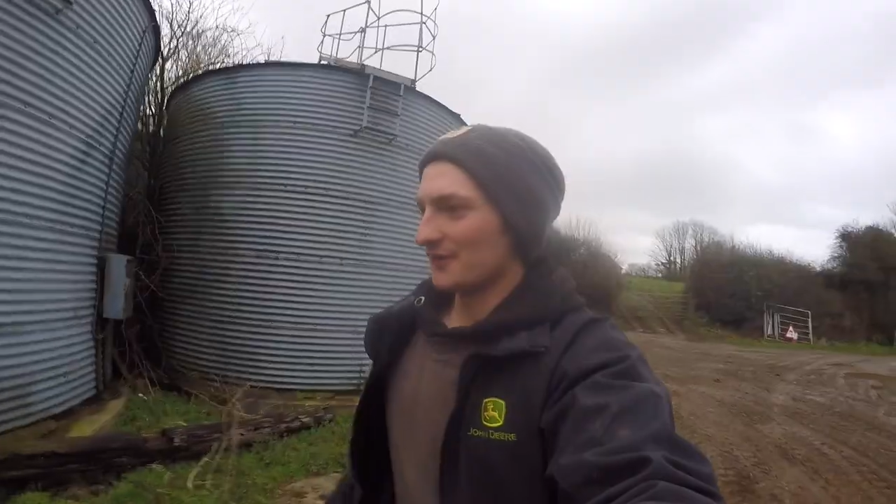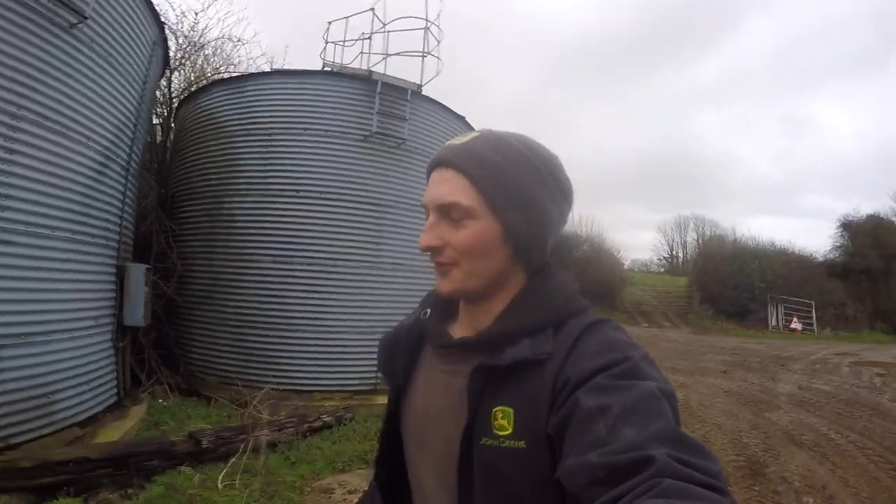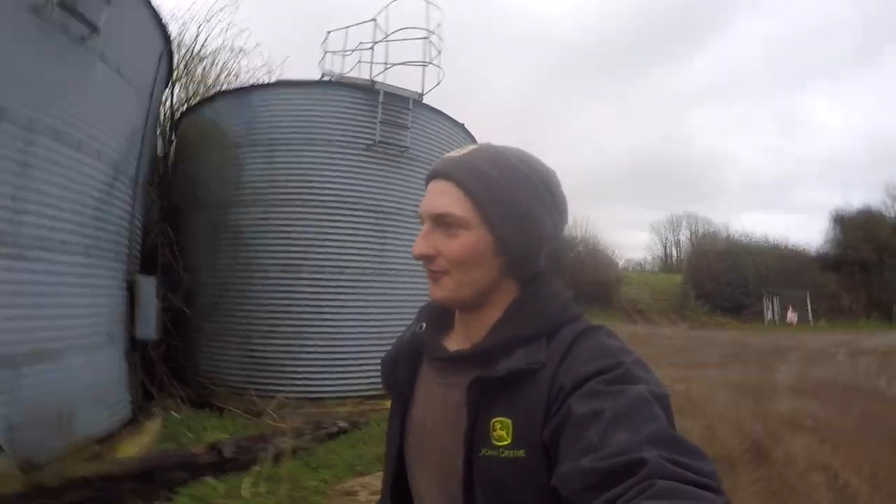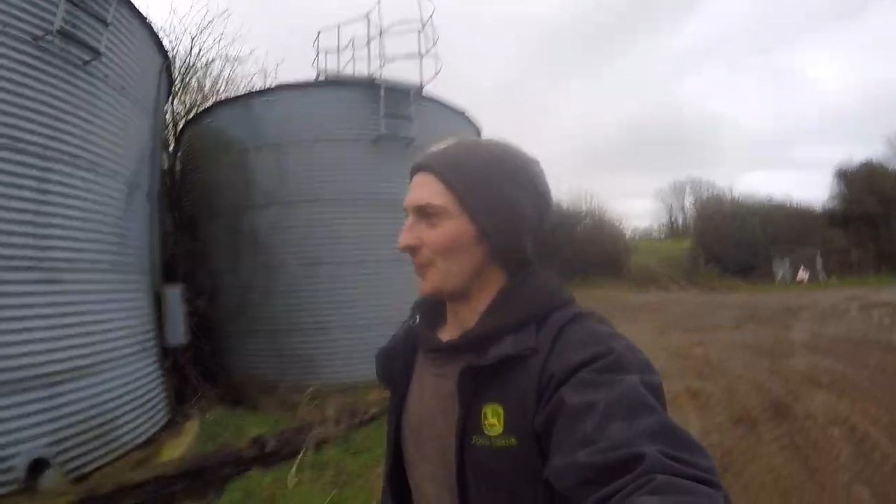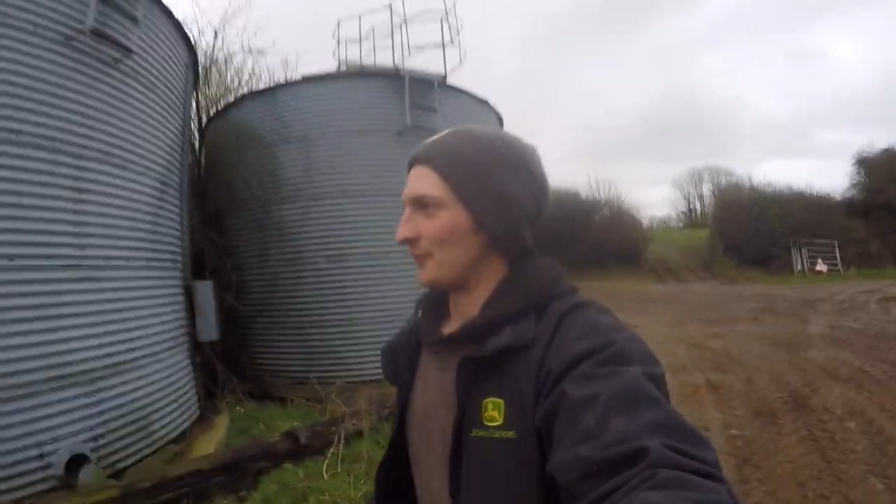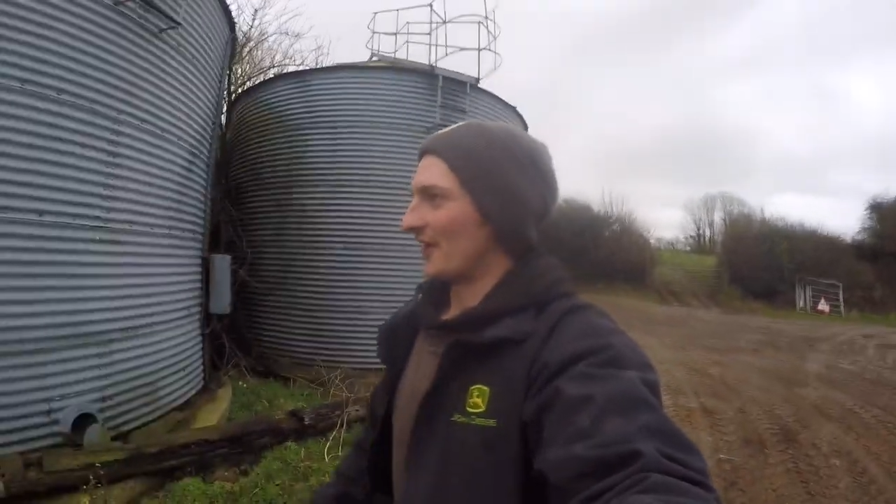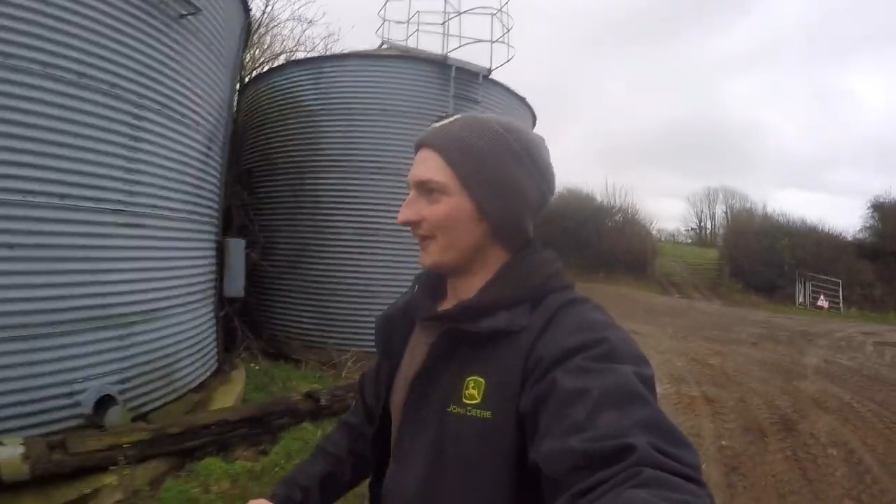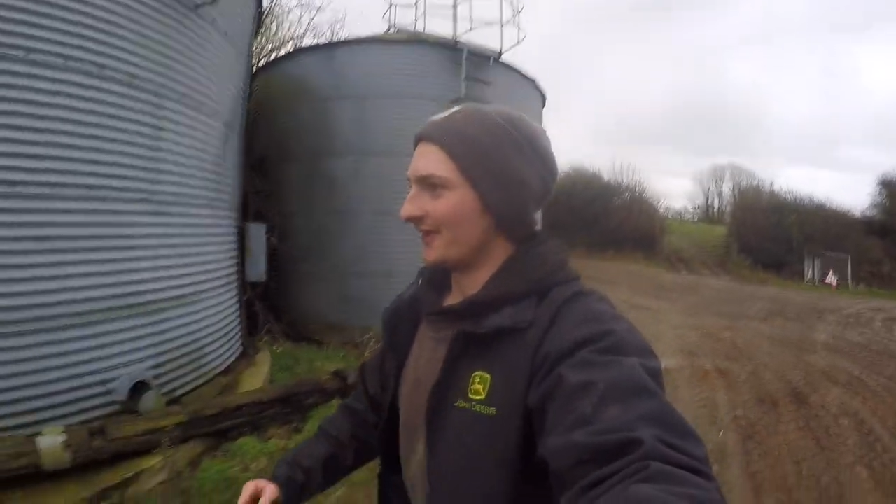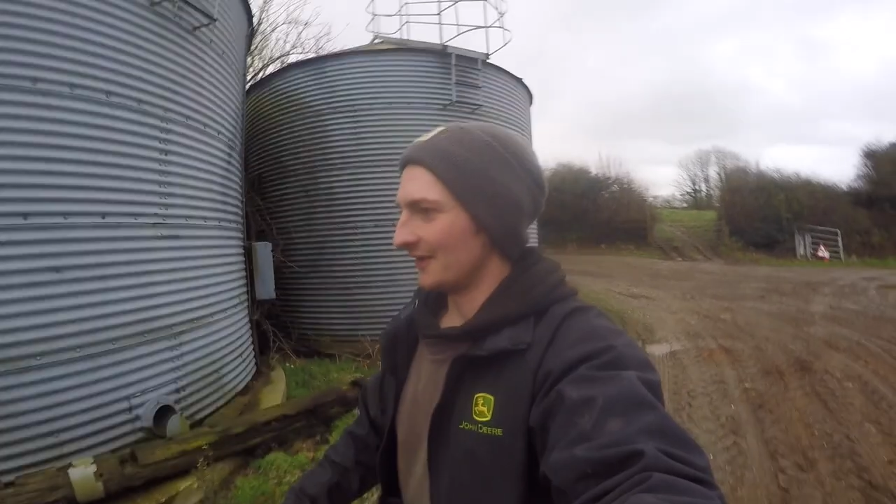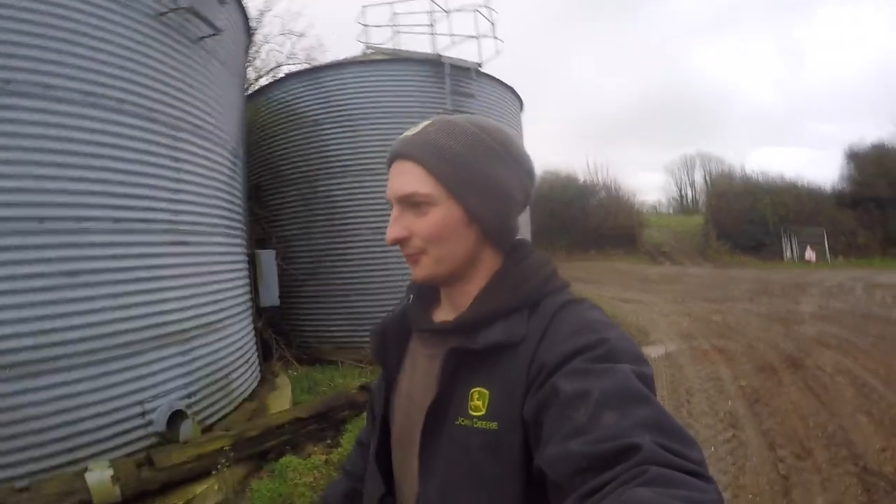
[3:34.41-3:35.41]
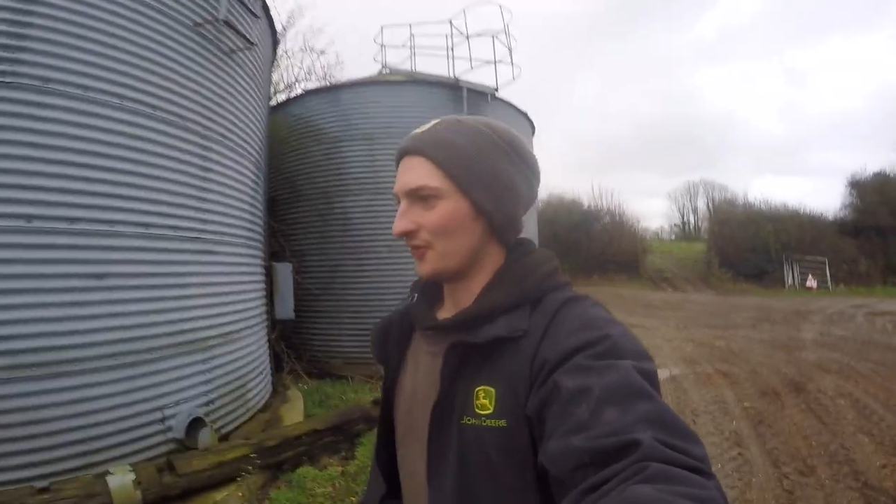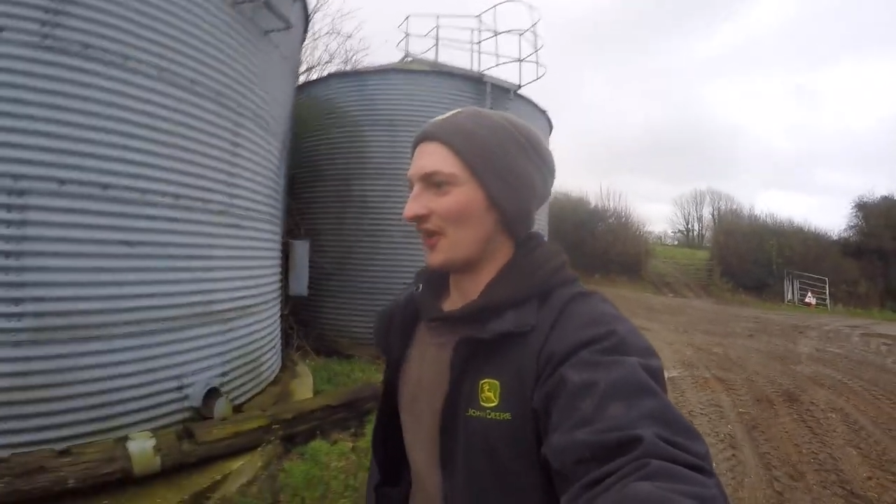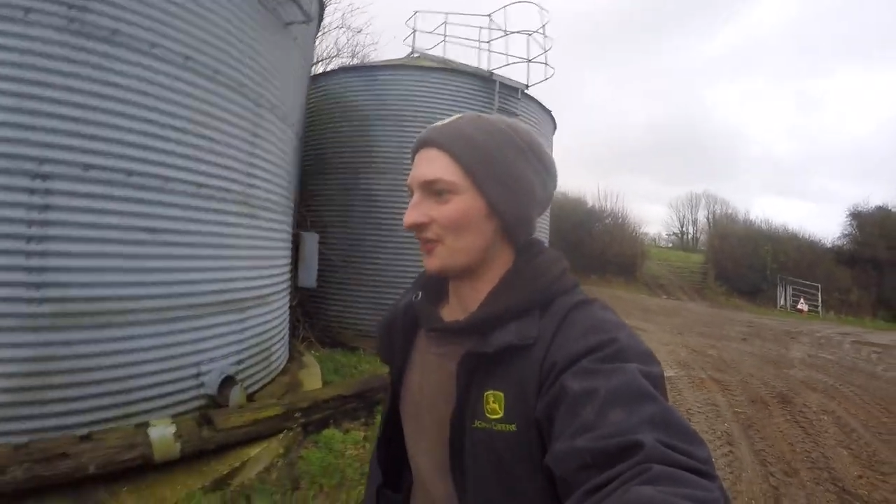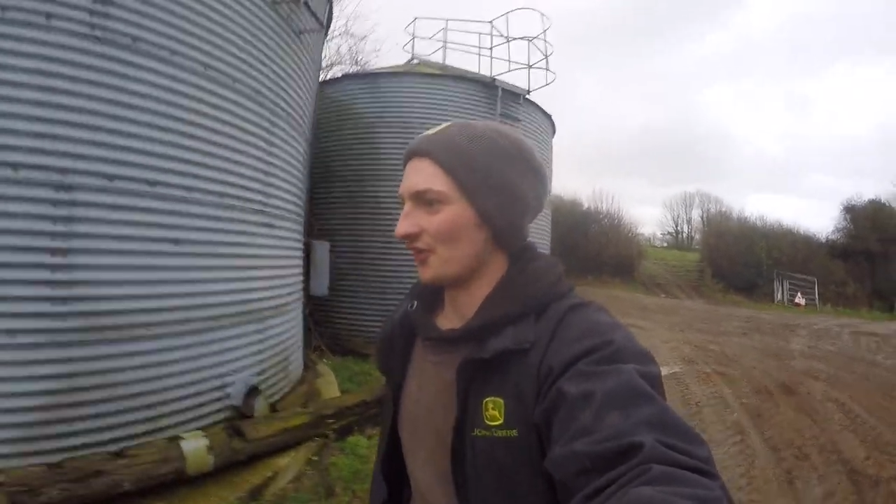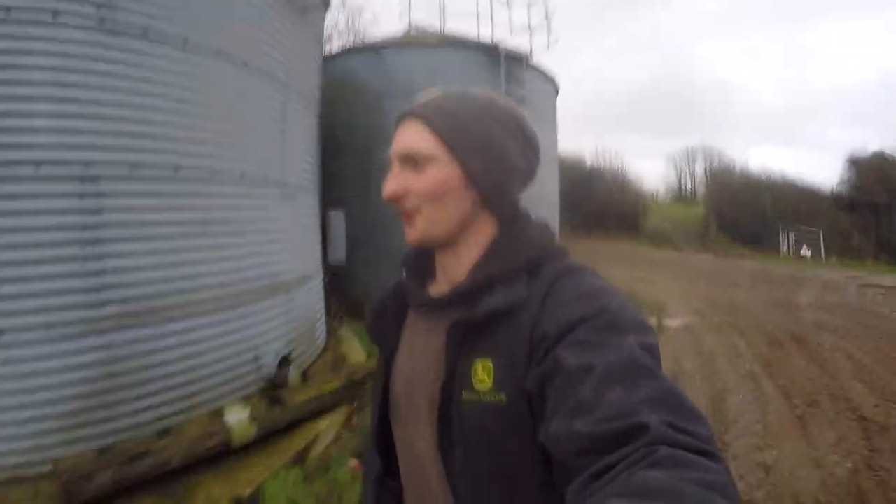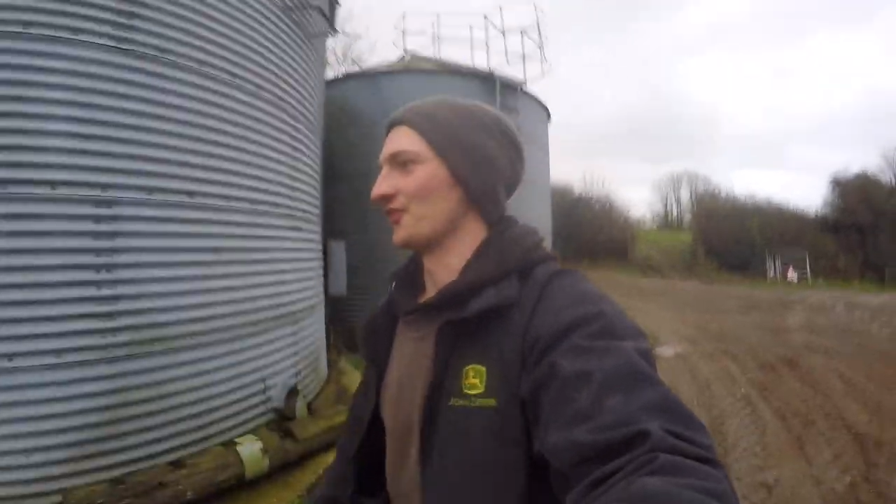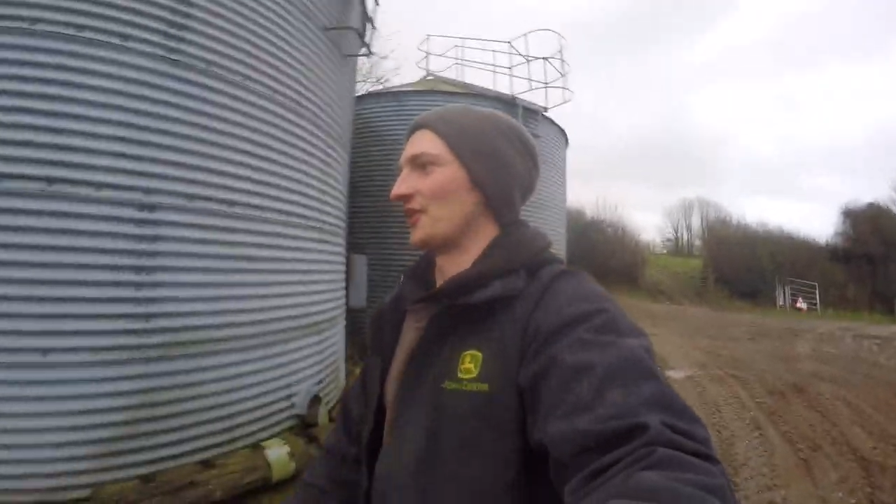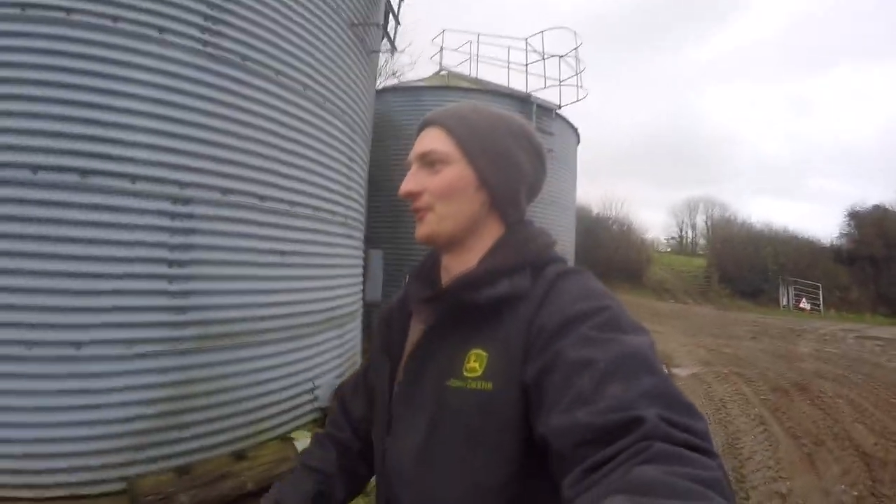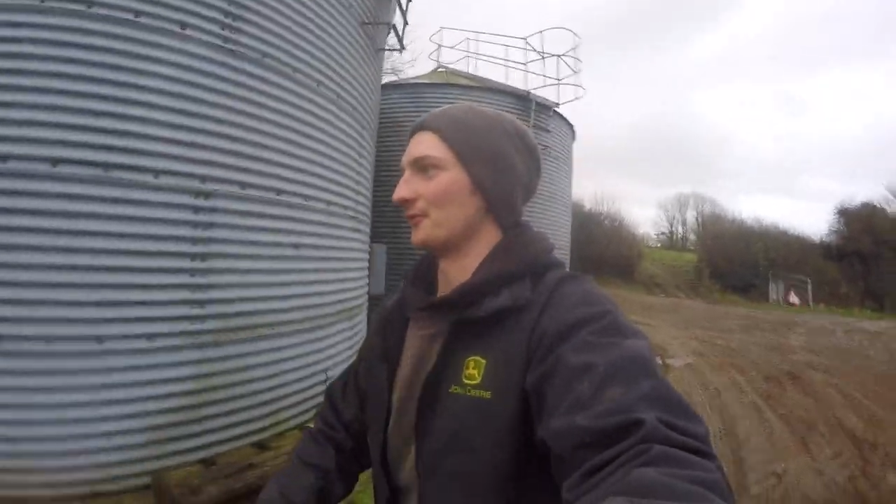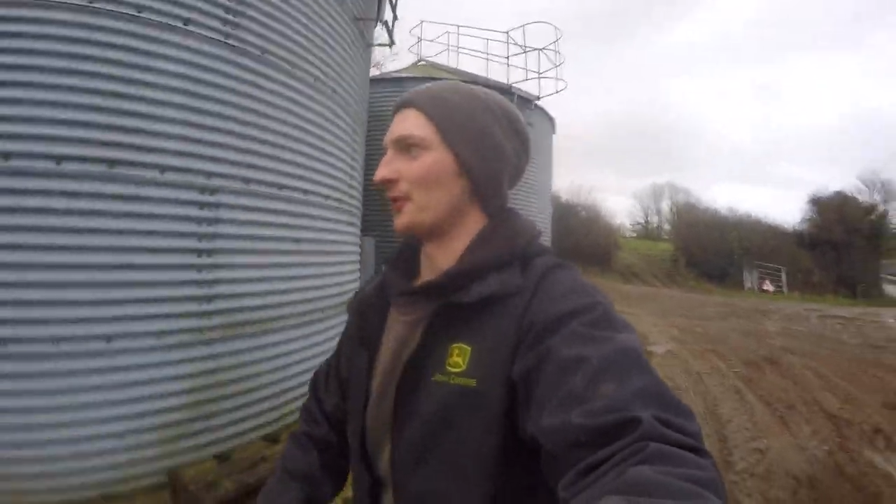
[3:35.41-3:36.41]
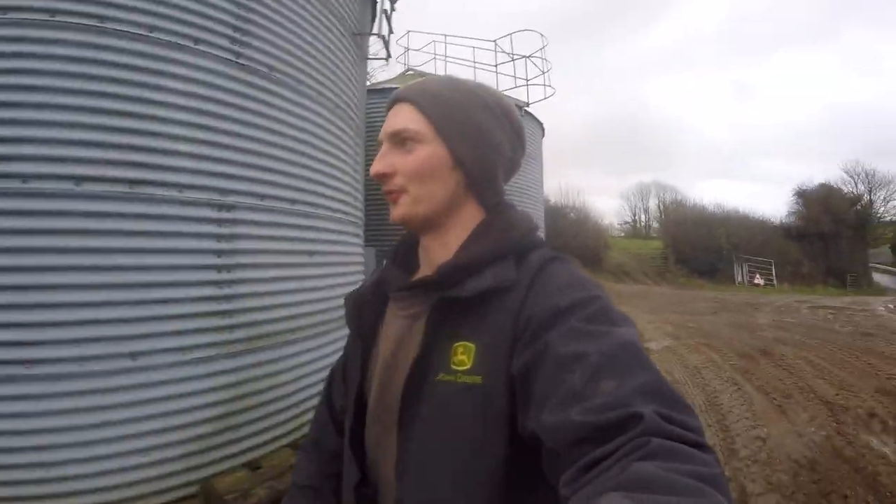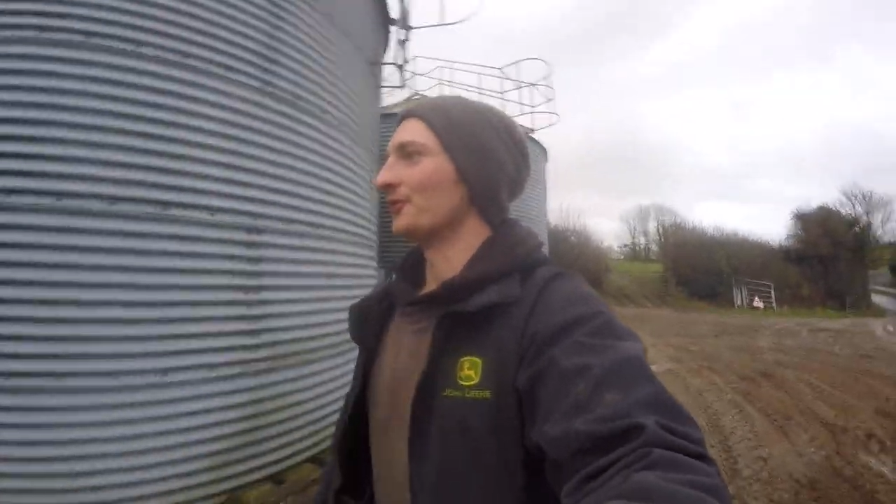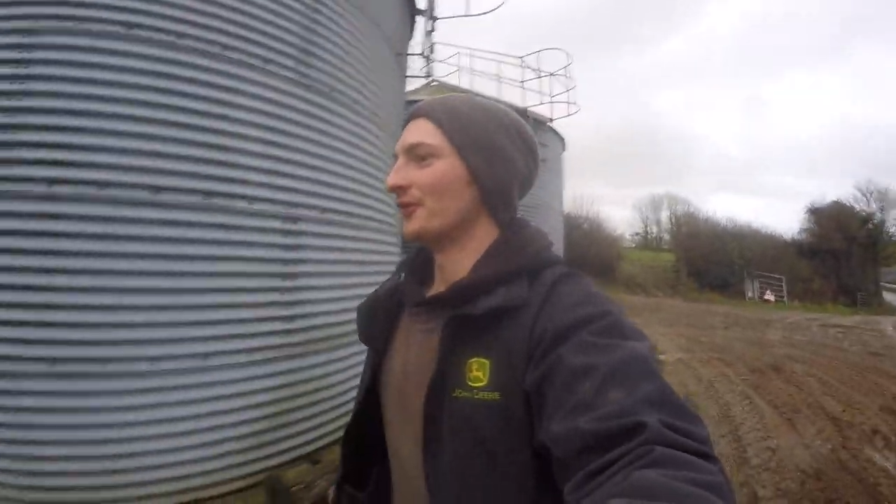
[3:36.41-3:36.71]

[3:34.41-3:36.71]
It's not that bad. We take turns anyway, well,